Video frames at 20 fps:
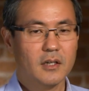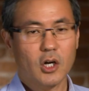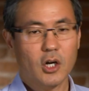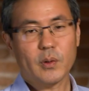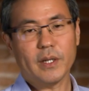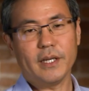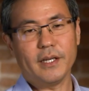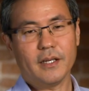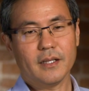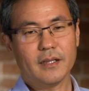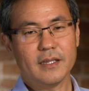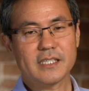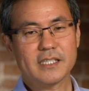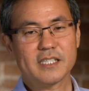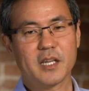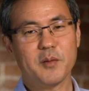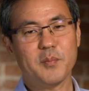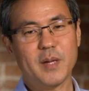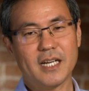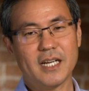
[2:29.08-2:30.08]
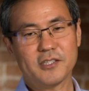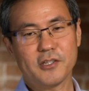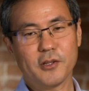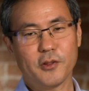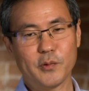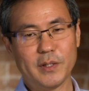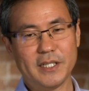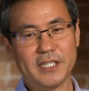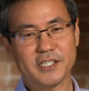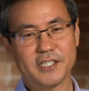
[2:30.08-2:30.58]
Okay, let's get back to
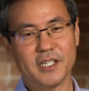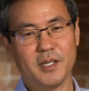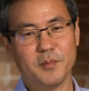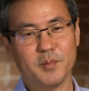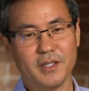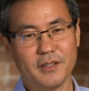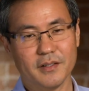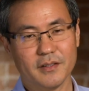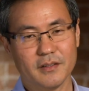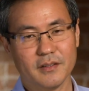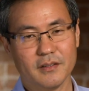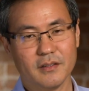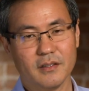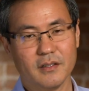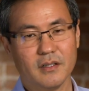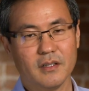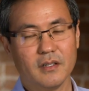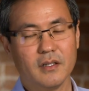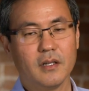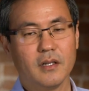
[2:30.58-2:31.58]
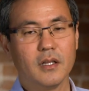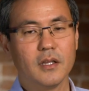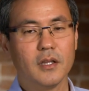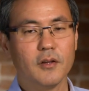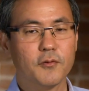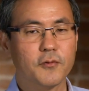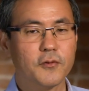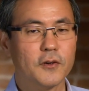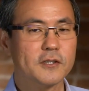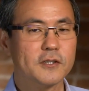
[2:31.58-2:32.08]
3D shaping. The
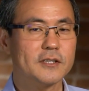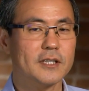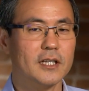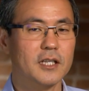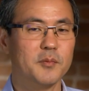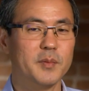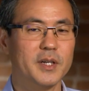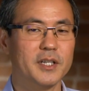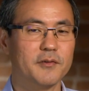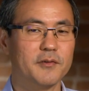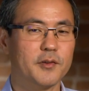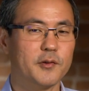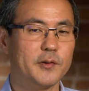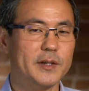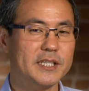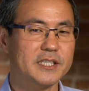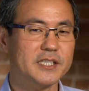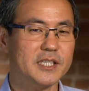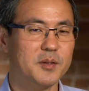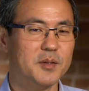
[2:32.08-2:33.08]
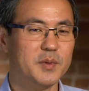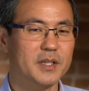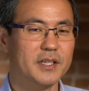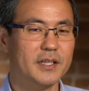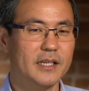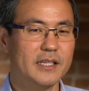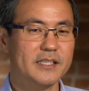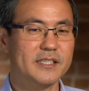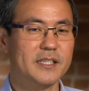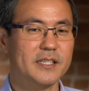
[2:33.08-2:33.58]
first element of 3D shaping
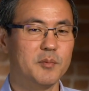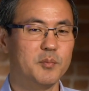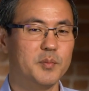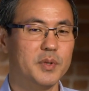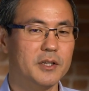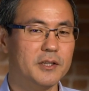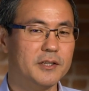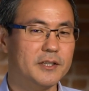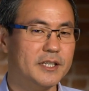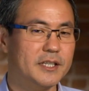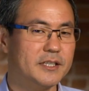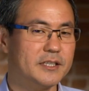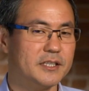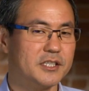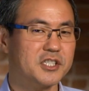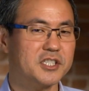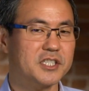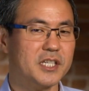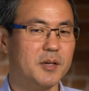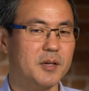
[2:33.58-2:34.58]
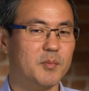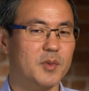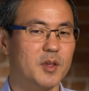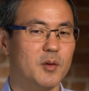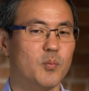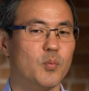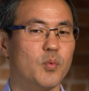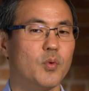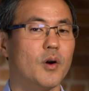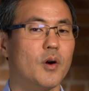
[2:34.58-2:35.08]
is the ability to shape
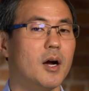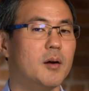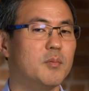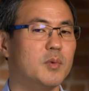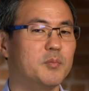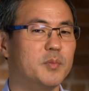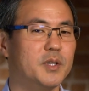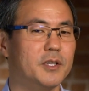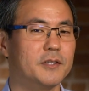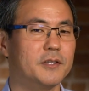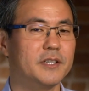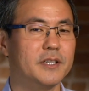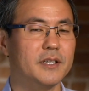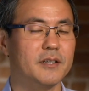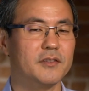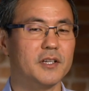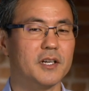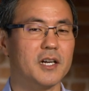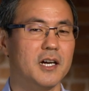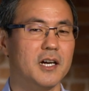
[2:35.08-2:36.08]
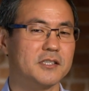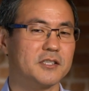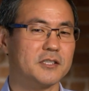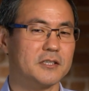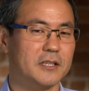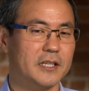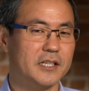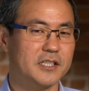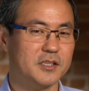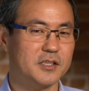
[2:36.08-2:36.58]
the probability of the
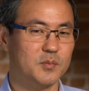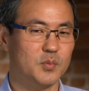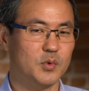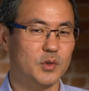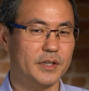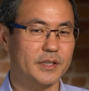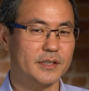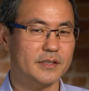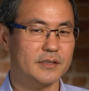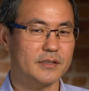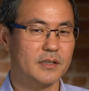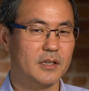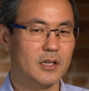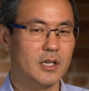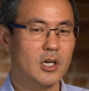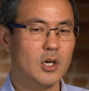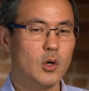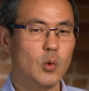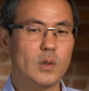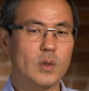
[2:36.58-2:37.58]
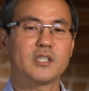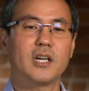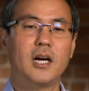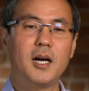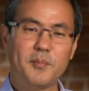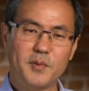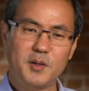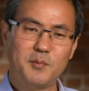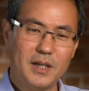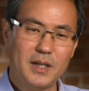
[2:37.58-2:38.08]
constellation points, which
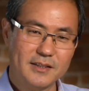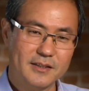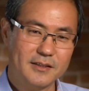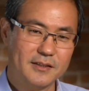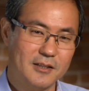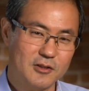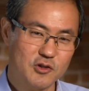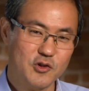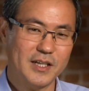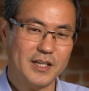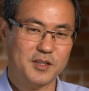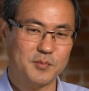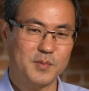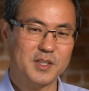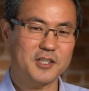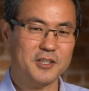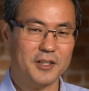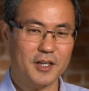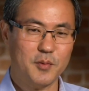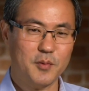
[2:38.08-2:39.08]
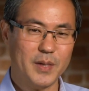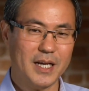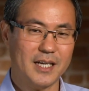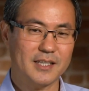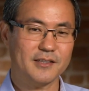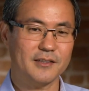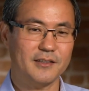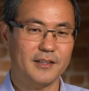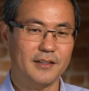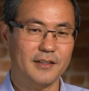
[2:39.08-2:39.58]
optimizes the transmission
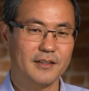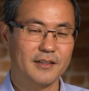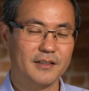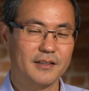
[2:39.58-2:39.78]
capacity.